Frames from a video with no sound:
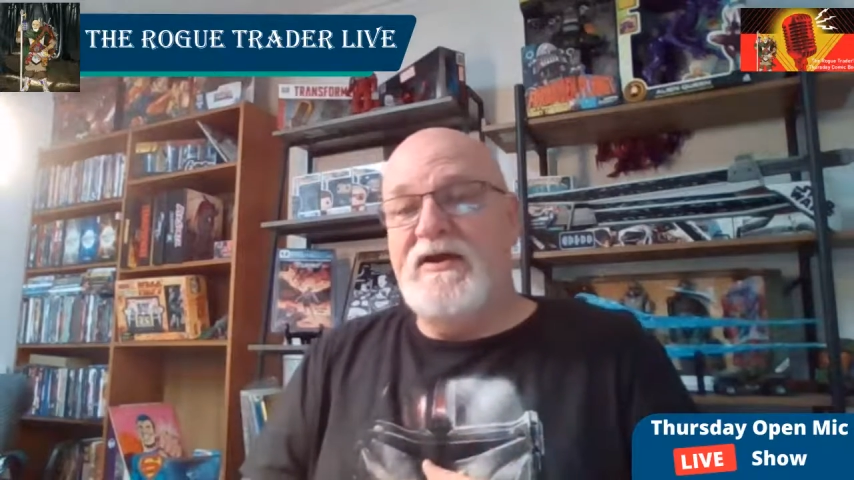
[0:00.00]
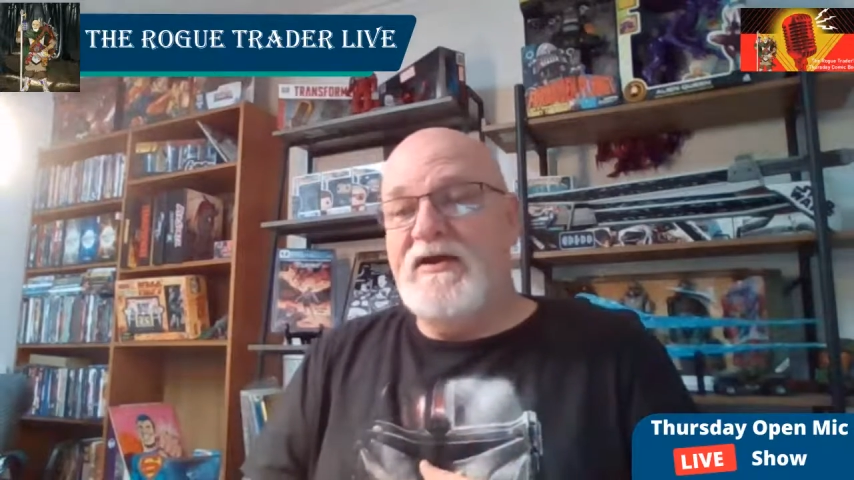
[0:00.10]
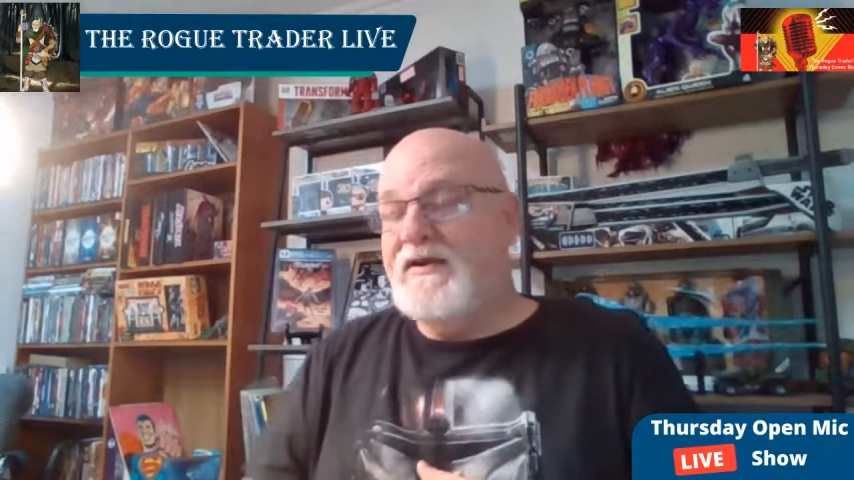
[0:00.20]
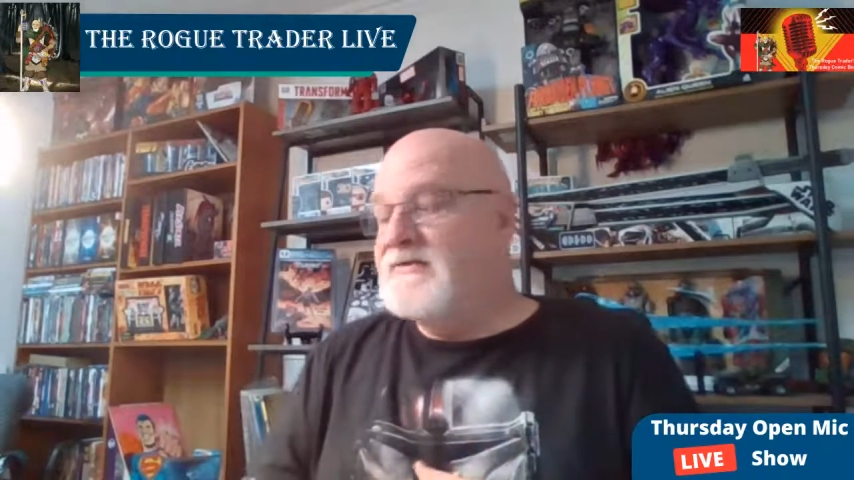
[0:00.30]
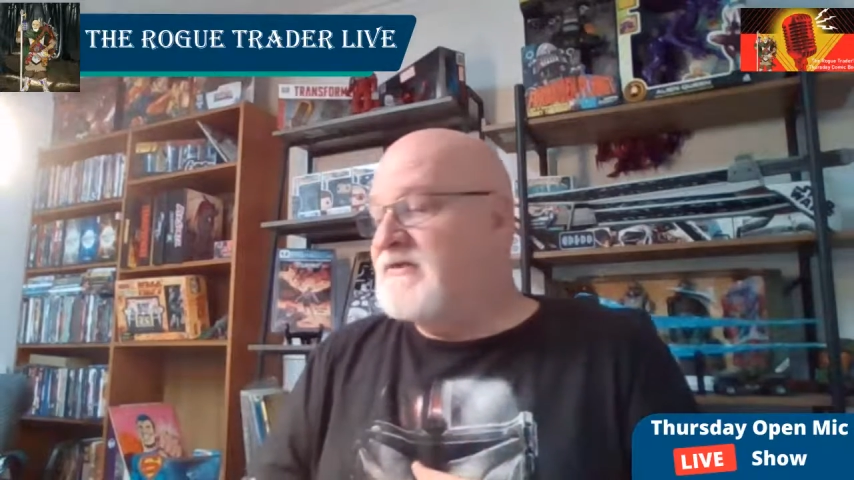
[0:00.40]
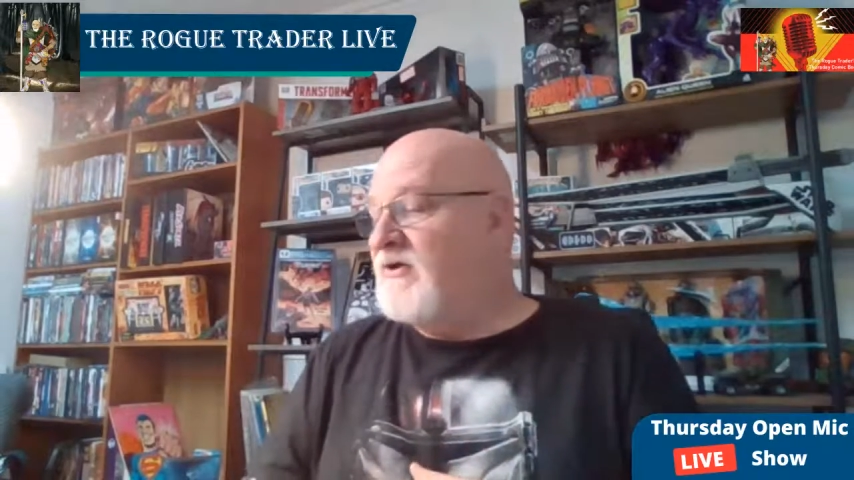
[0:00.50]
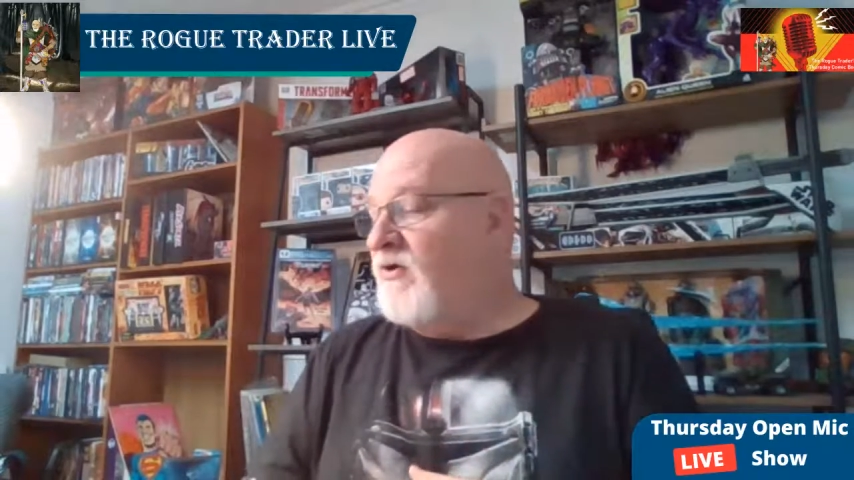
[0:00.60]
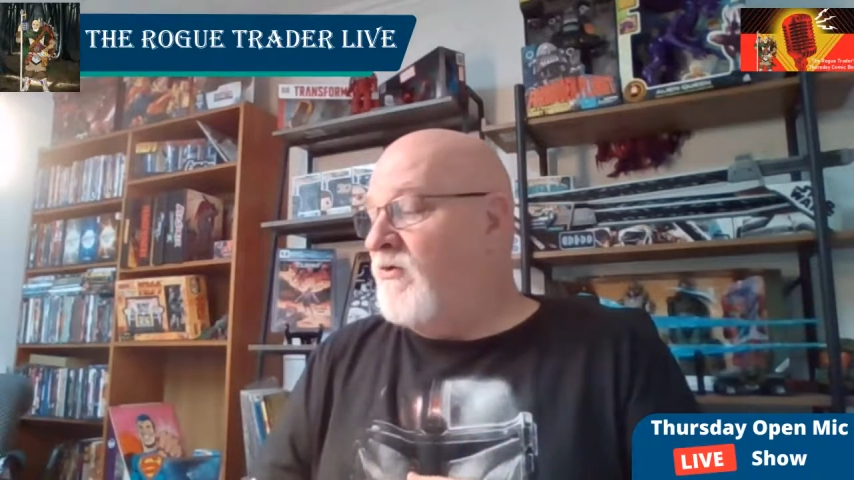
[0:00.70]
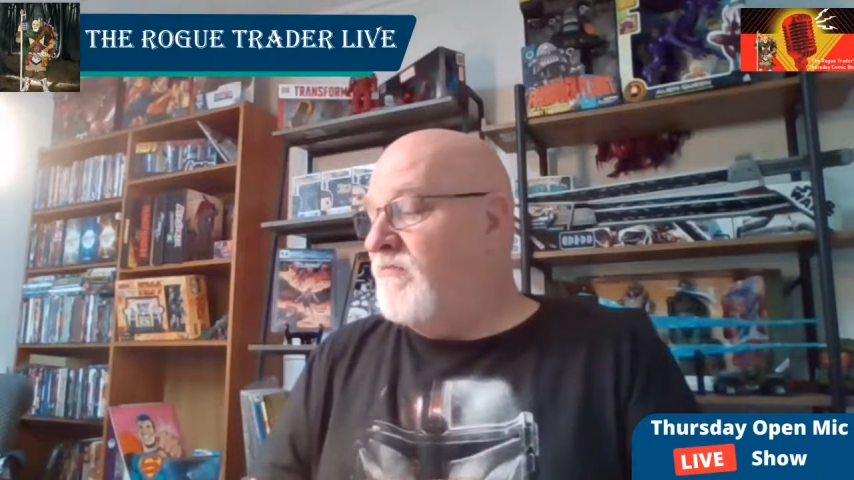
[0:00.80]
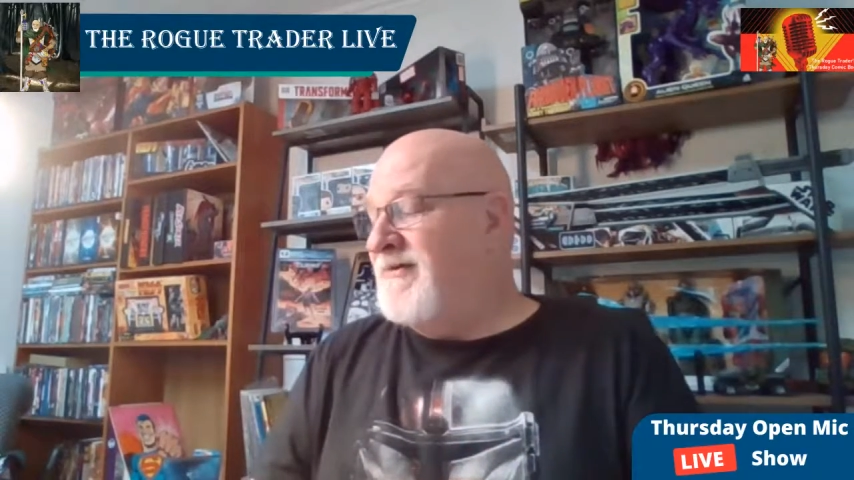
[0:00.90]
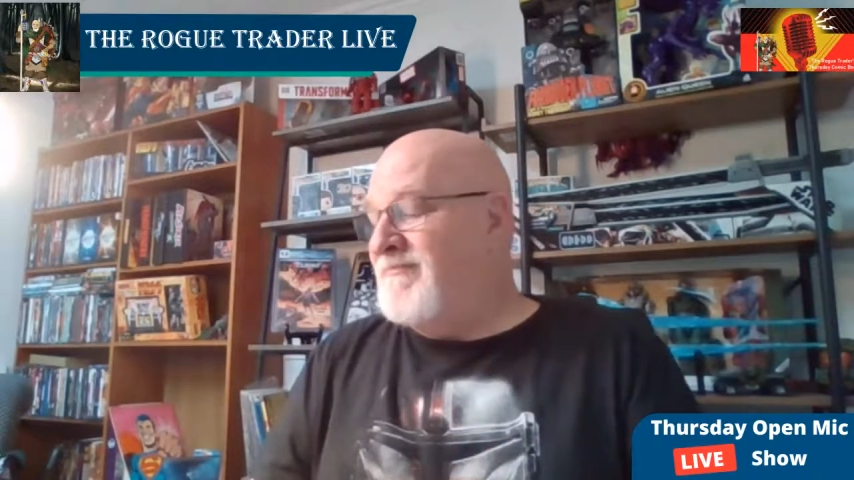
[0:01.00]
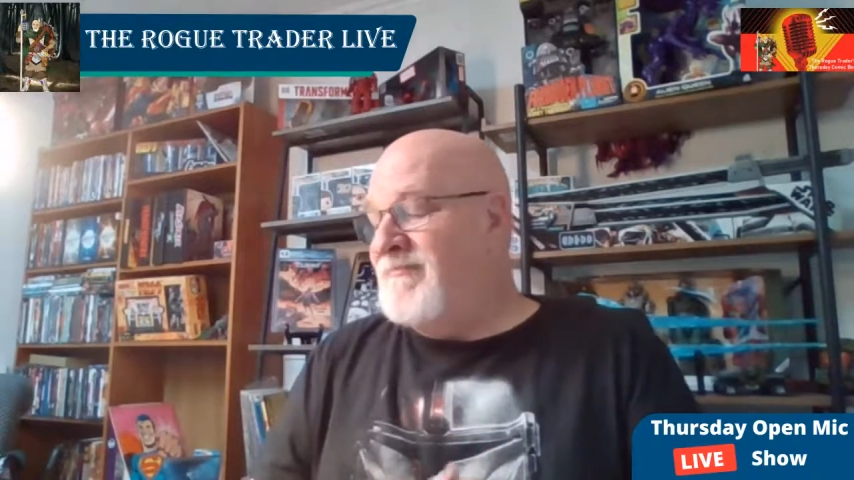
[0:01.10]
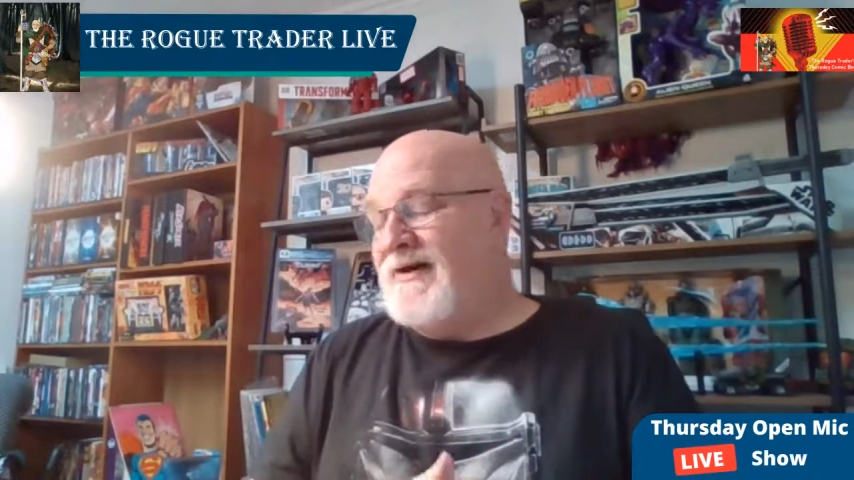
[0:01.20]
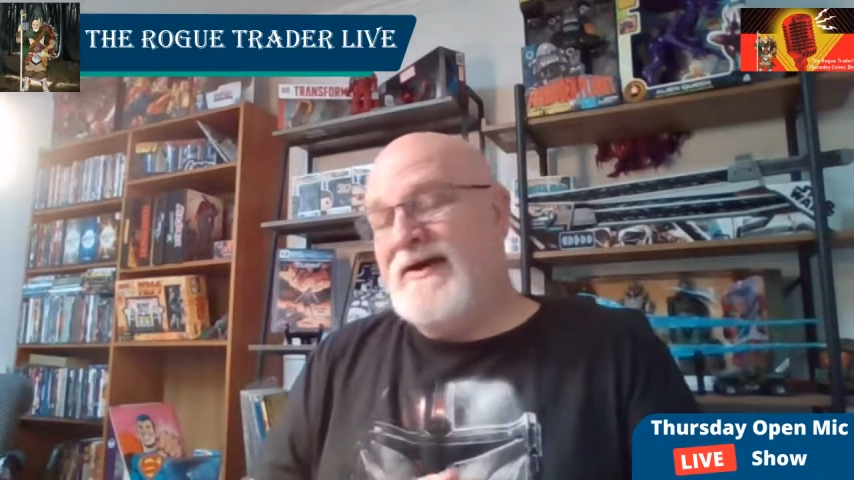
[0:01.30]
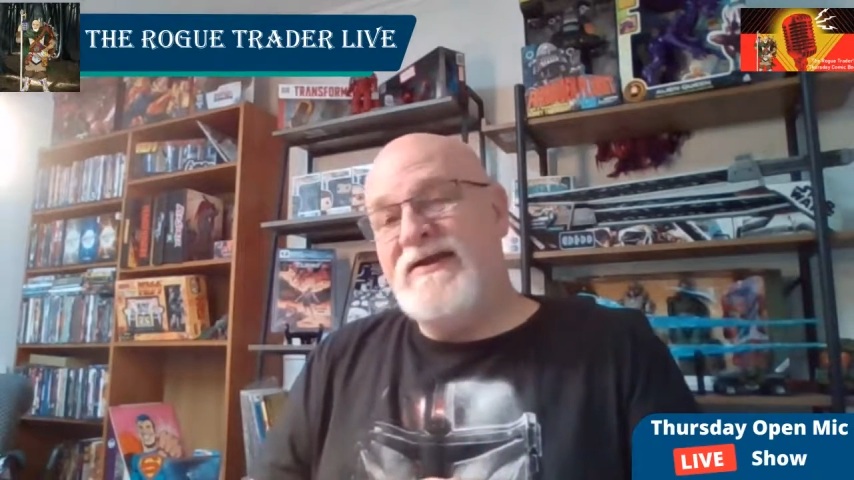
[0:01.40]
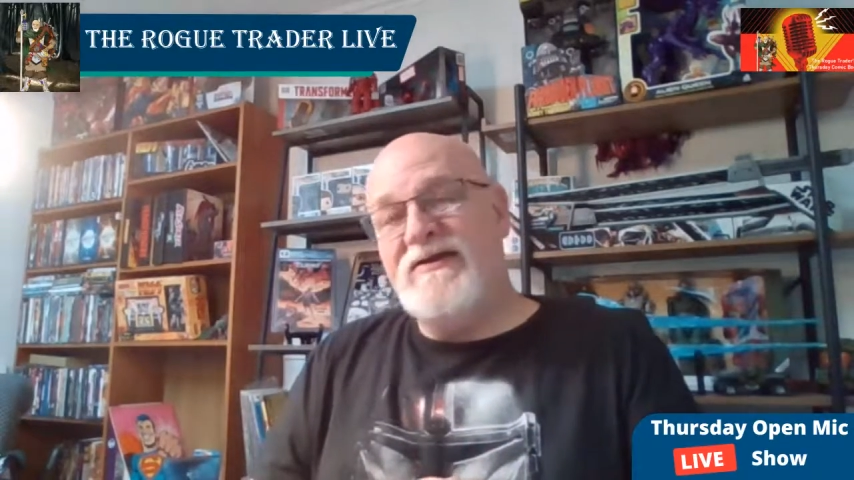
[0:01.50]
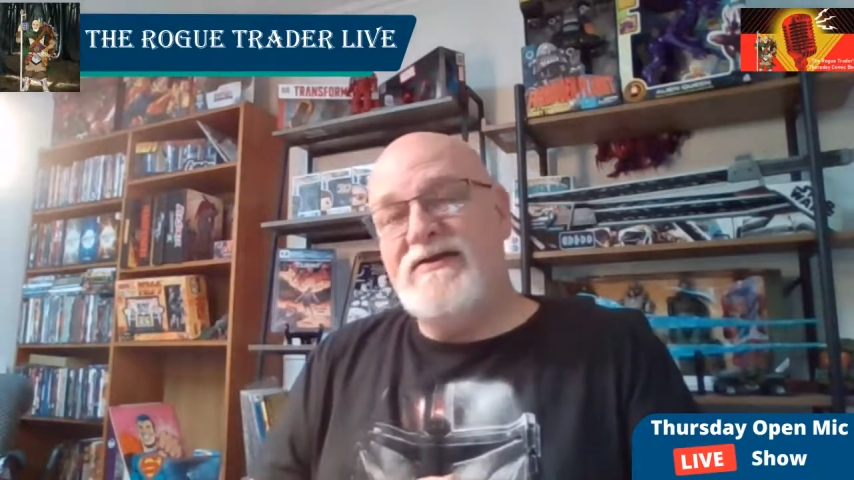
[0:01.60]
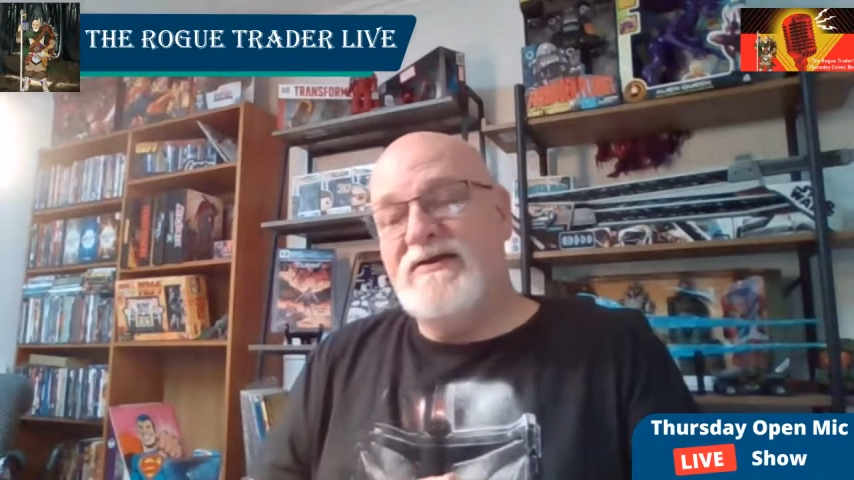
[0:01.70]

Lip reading: it is an open mic.